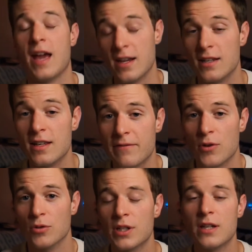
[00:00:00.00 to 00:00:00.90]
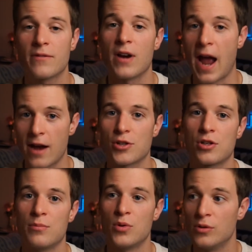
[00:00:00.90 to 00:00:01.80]
And if you're looking for
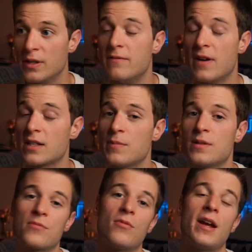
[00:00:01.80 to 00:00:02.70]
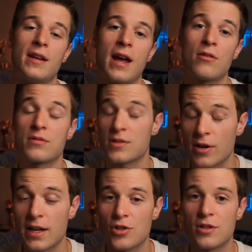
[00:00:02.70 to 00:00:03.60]
actionable investments right now,
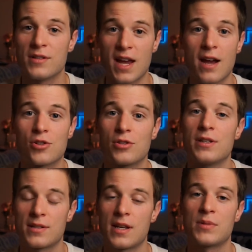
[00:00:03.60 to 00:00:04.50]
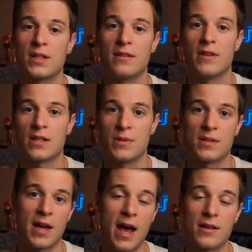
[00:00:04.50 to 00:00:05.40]
StartEngine is actually accepting
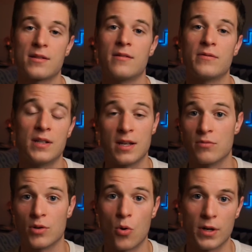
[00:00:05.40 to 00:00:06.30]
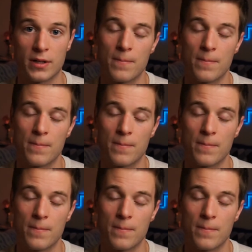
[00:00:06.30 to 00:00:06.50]
investments as of today's recording.